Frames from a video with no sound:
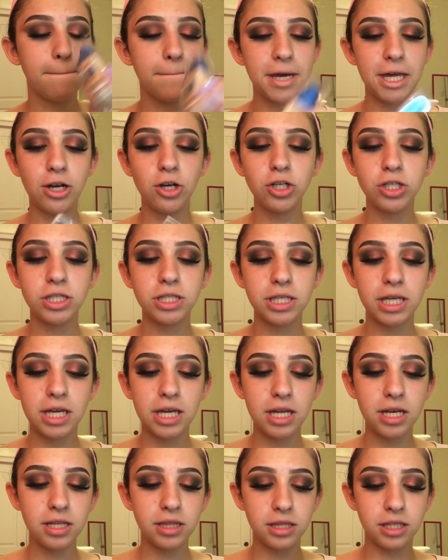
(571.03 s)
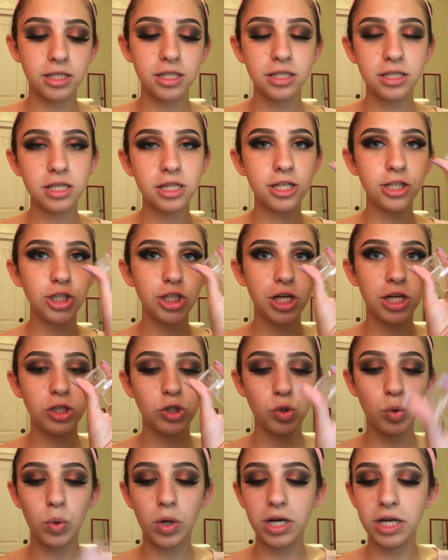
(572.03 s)
Better Skin. This is in the shade
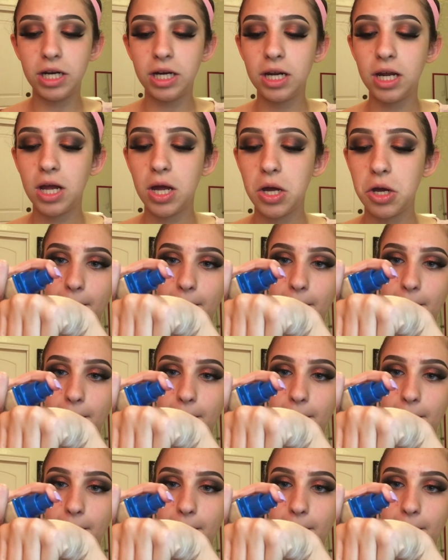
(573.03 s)
20.